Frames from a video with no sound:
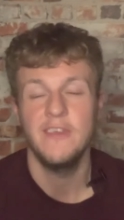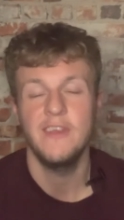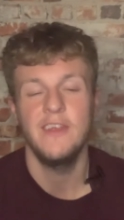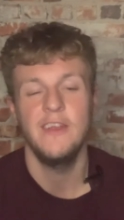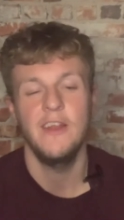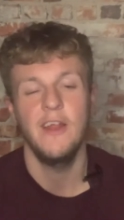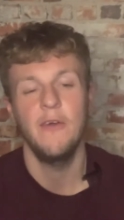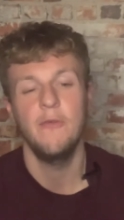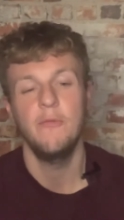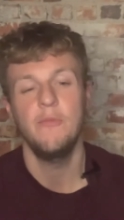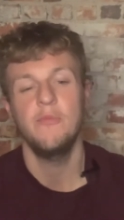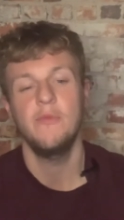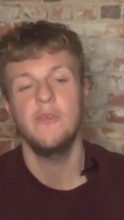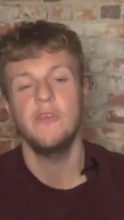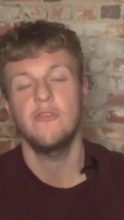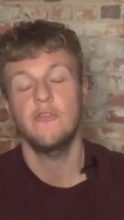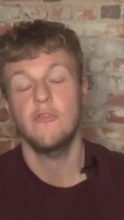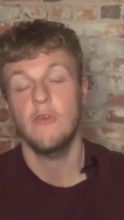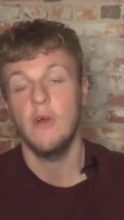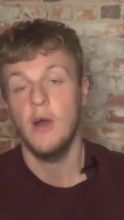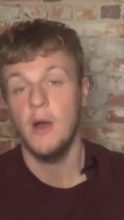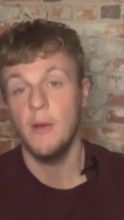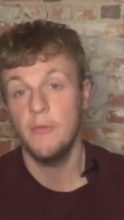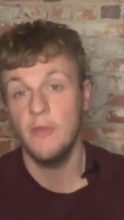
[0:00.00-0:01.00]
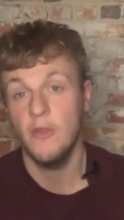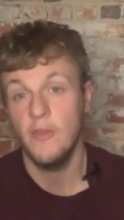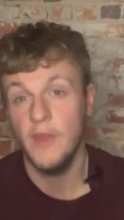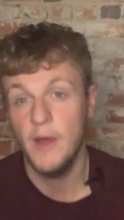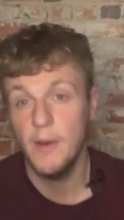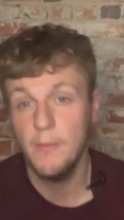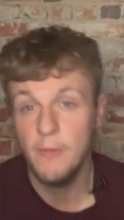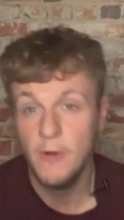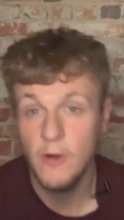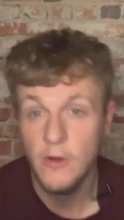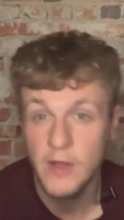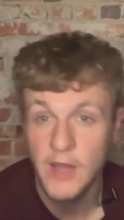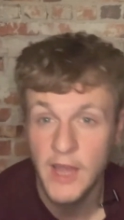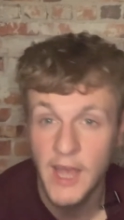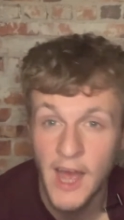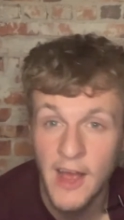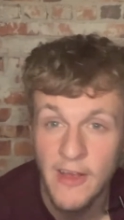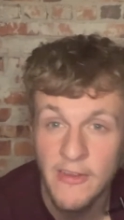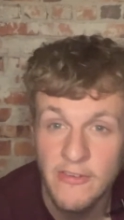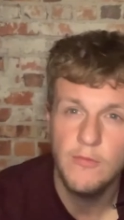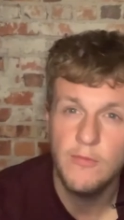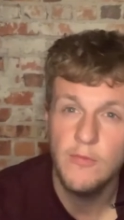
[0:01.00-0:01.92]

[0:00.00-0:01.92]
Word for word: you know, described on that podcast.